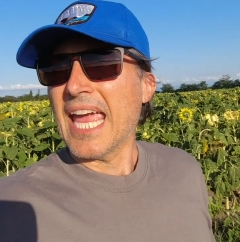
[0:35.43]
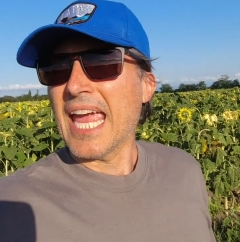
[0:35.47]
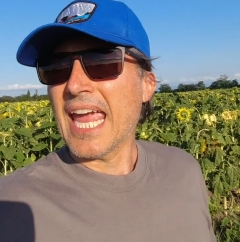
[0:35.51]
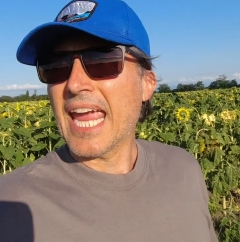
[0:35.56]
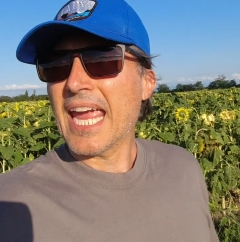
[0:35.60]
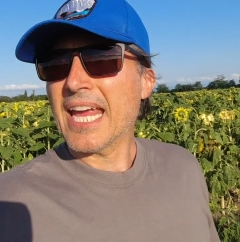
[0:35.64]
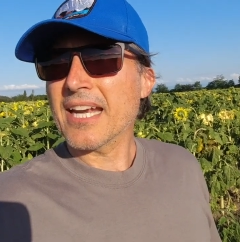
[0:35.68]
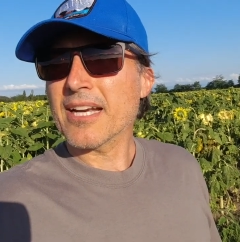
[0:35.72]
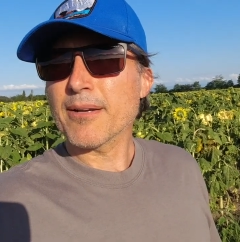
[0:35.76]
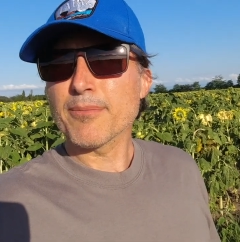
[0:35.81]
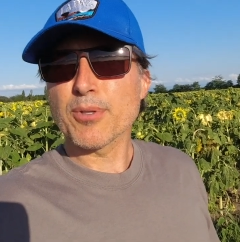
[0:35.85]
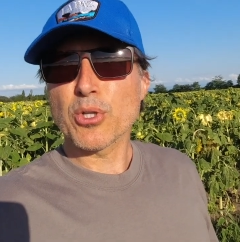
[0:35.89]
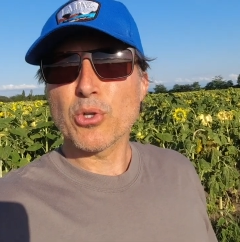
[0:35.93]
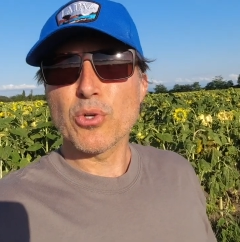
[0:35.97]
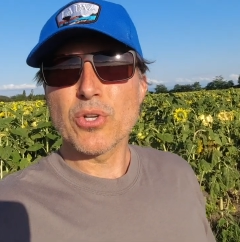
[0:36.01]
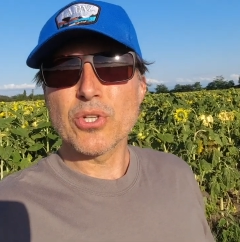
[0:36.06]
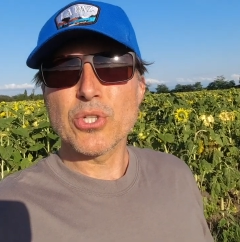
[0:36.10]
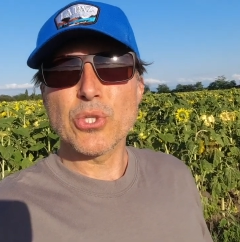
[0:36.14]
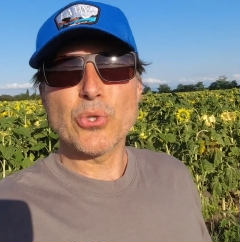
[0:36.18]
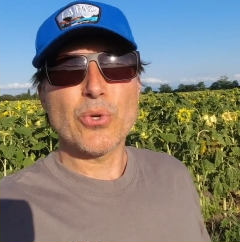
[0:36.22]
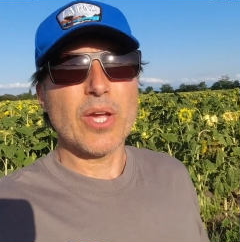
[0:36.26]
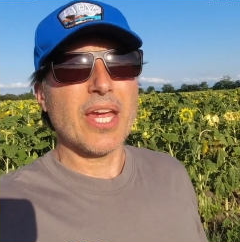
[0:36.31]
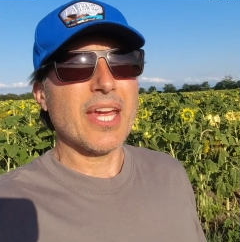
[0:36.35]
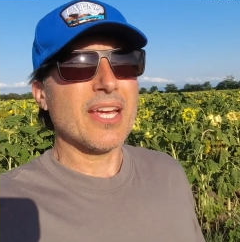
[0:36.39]
and I'm going
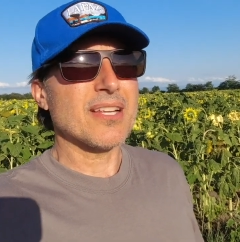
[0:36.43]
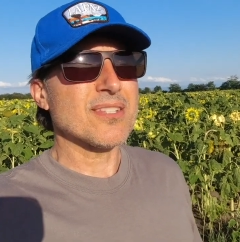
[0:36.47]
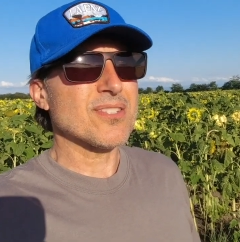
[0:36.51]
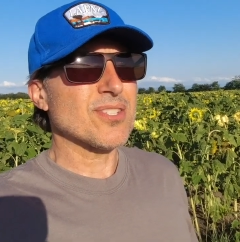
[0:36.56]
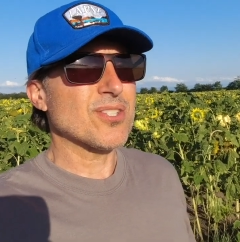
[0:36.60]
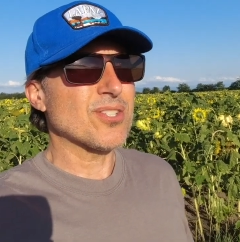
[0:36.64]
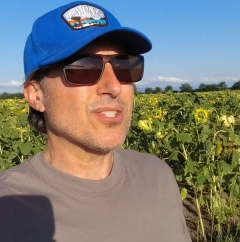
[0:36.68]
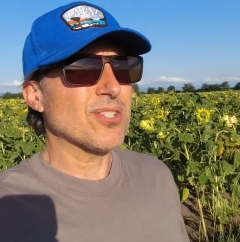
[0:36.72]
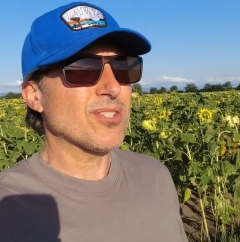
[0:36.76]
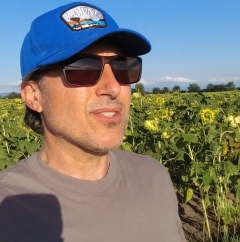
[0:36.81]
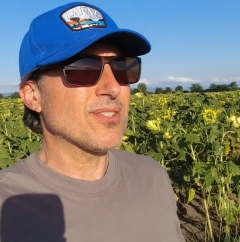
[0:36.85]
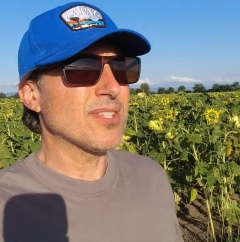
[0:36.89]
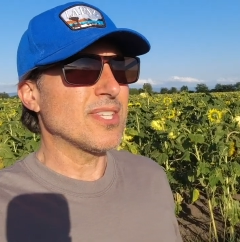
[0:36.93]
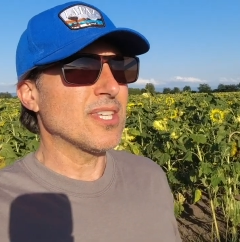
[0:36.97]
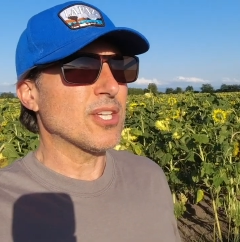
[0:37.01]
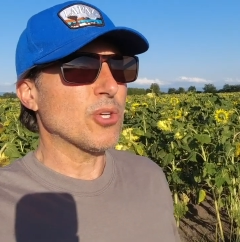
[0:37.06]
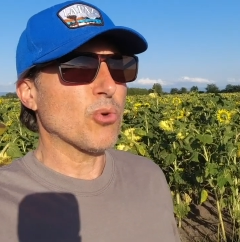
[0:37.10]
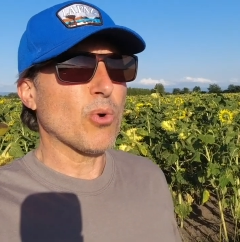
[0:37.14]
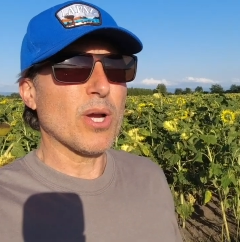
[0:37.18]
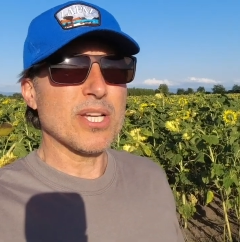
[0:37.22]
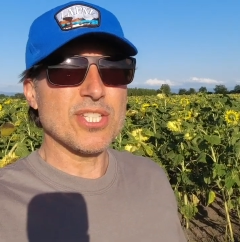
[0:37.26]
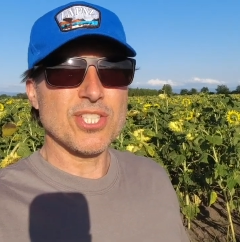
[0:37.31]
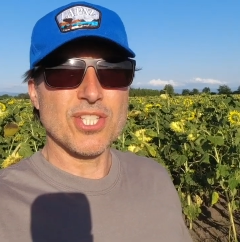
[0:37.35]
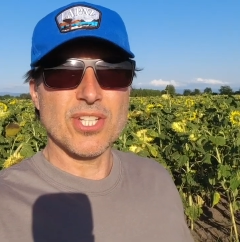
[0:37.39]
to answer the
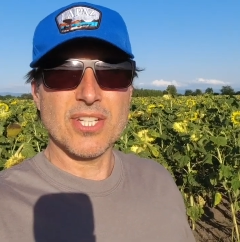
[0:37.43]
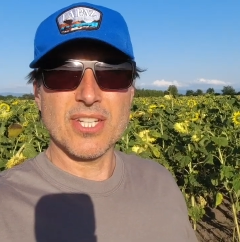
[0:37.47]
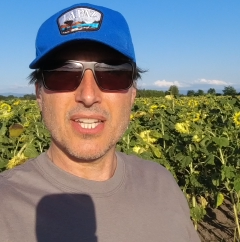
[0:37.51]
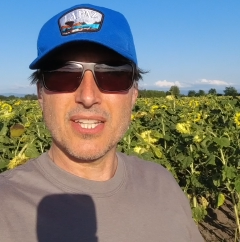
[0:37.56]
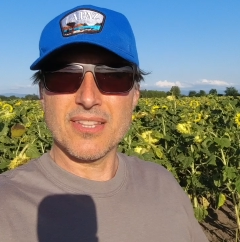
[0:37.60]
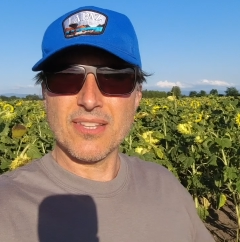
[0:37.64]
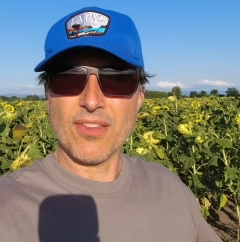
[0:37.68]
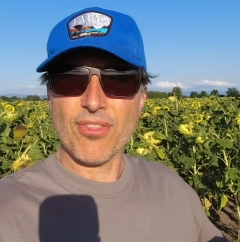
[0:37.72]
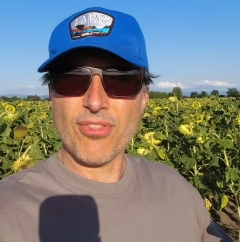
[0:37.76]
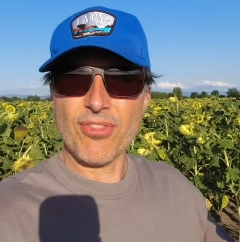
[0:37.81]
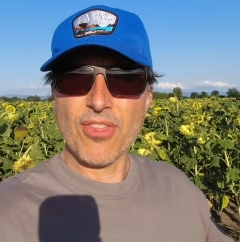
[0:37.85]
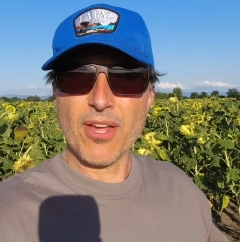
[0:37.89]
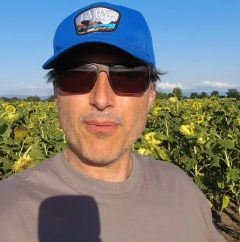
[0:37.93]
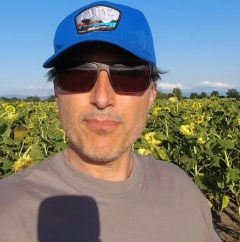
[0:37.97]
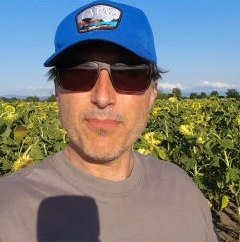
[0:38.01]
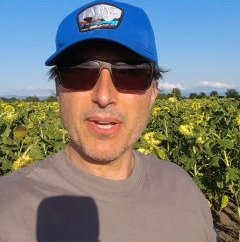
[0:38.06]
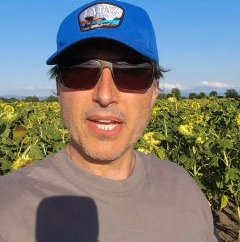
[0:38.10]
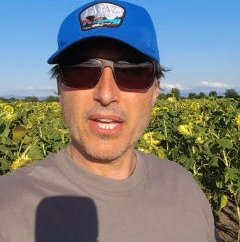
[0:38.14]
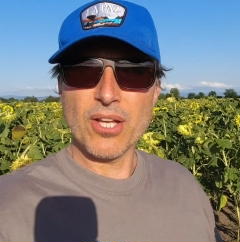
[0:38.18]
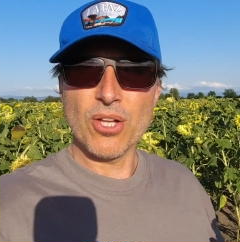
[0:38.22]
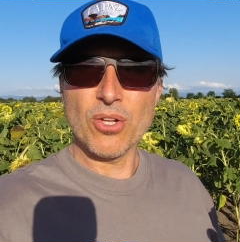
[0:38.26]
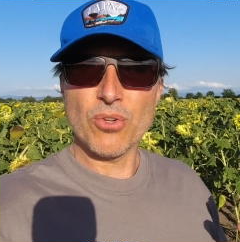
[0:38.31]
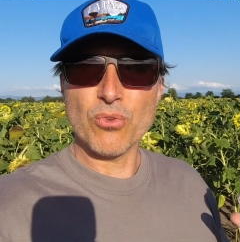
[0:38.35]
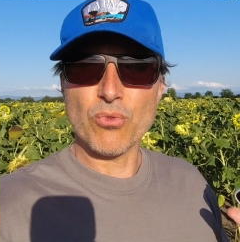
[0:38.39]
question in the
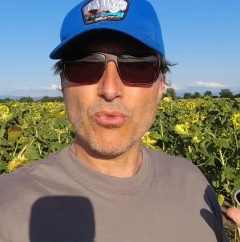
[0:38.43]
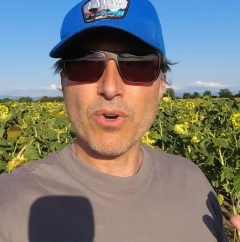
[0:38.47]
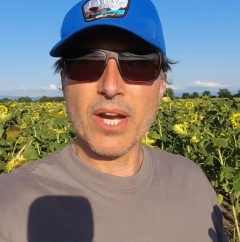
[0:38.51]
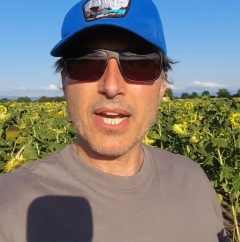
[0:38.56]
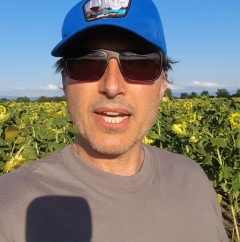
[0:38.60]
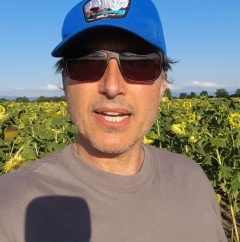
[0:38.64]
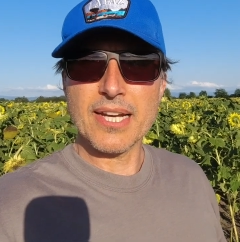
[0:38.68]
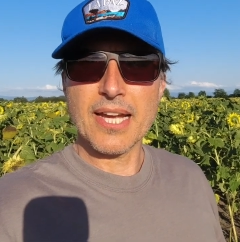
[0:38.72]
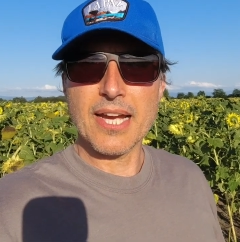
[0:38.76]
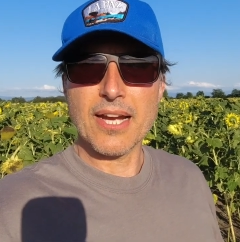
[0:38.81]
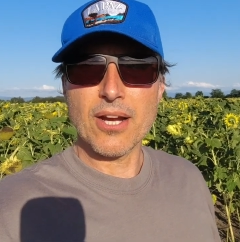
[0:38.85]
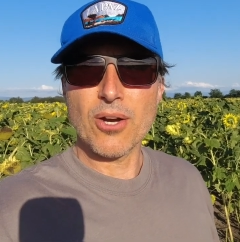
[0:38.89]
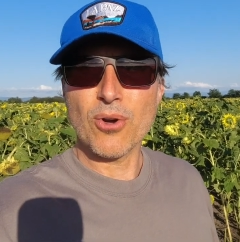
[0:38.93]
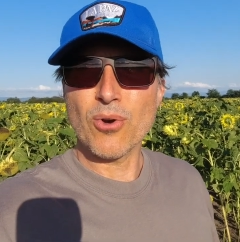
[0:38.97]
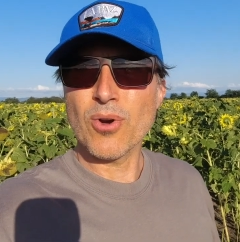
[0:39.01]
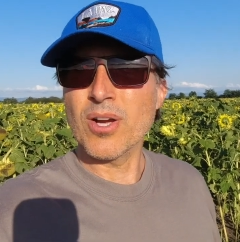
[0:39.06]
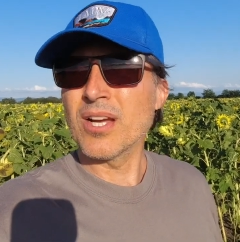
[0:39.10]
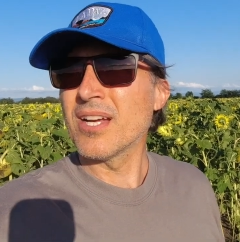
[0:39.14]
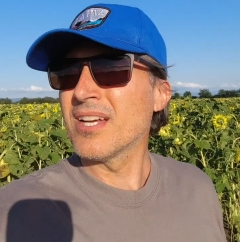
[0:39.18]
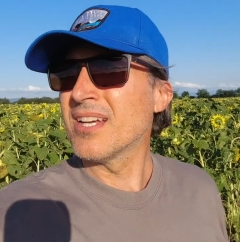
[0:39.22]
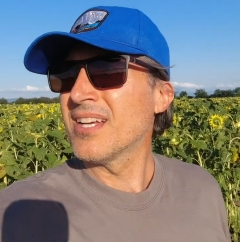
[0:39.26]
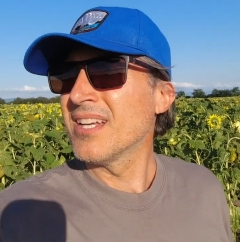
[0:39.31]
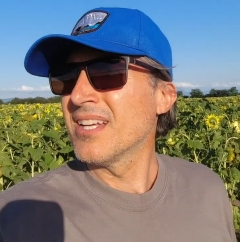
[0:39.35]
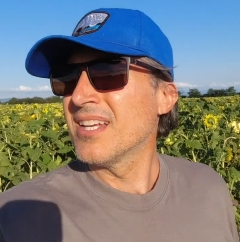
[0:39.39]
thumbnail right now.
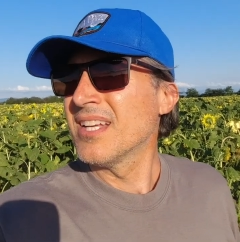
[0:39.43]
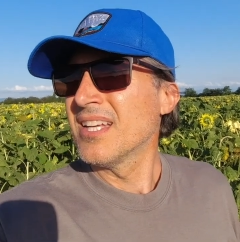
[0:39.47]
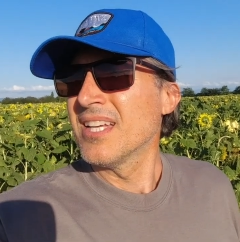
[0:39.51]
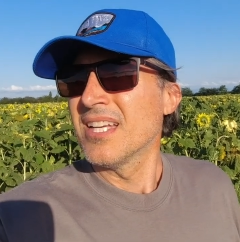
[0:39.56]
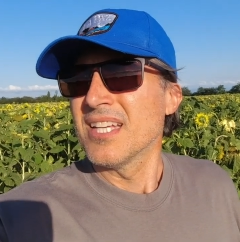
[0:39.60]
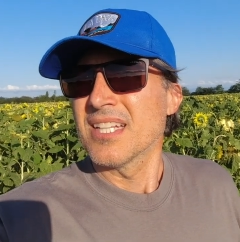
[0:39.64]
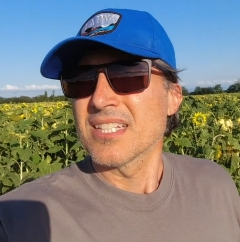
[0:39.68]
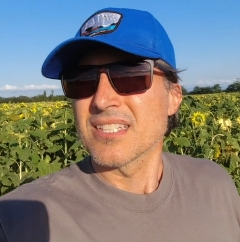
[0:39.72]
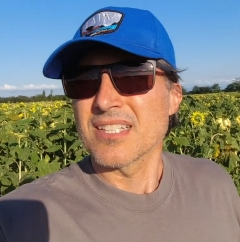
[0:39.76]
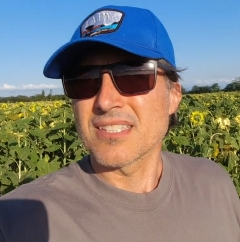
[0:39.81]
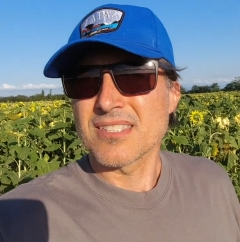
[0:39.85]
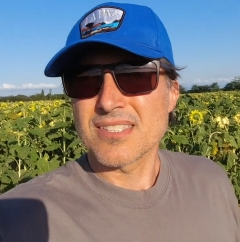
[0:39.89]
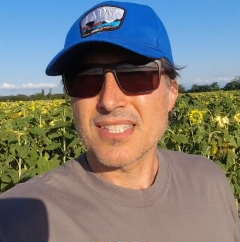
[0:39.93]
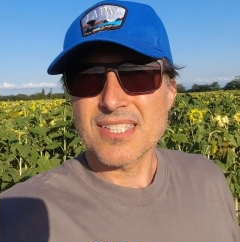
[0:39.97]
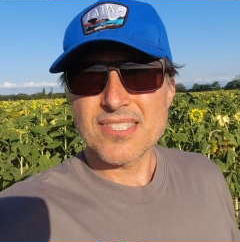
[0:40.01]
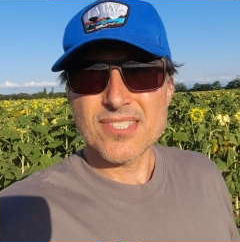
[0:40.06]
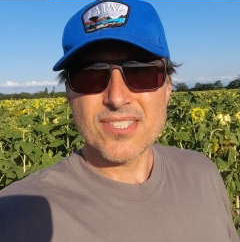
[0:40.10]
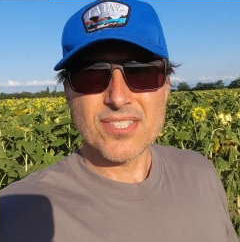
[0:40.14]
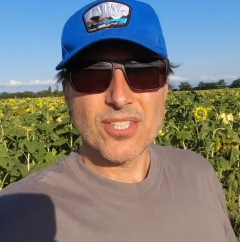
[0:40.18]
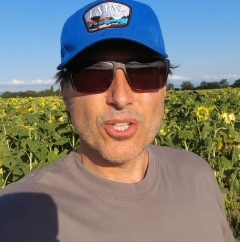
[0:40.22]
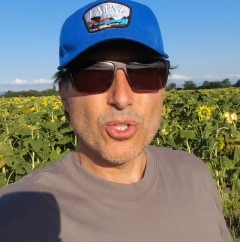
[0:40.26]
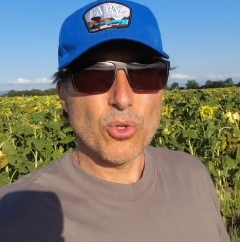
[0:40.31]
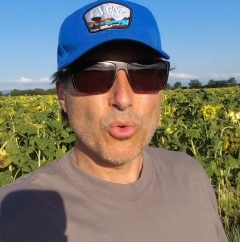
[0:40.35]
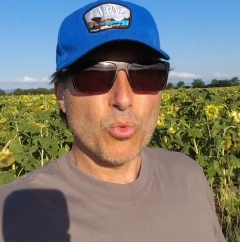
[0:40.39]
Does this
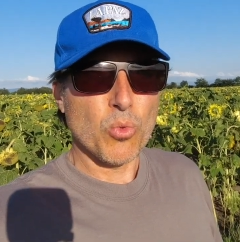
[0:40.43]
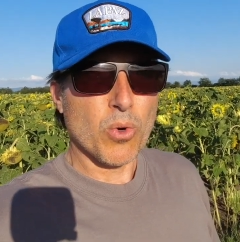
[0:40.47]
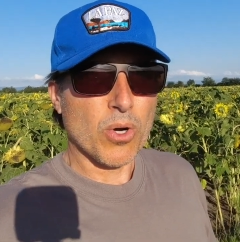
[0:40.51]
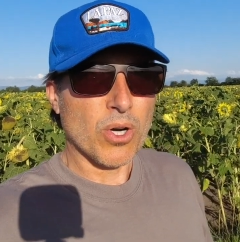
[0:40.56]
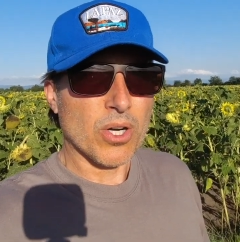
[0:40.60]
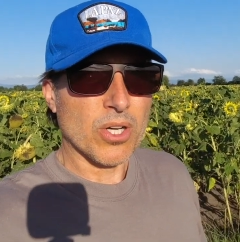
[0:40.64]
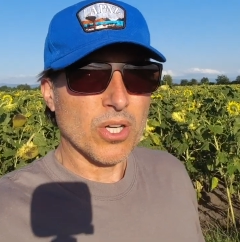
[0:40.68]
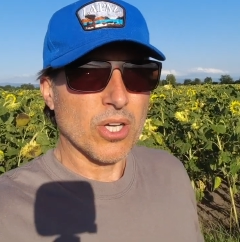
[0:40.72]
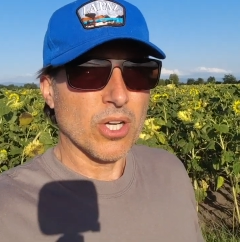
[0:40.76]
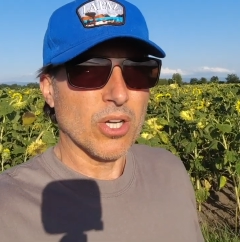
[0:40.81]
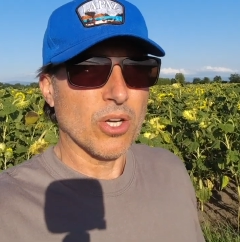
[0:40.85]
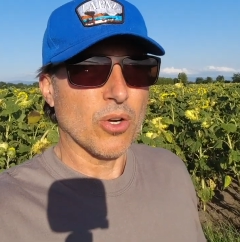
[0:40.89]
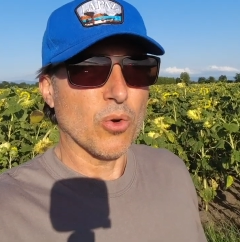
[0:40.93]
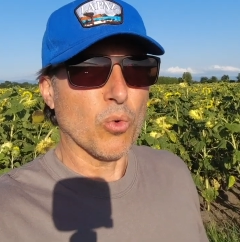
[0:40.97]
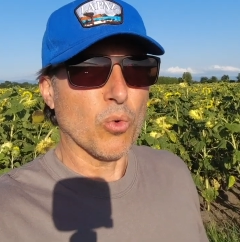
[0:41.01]
still work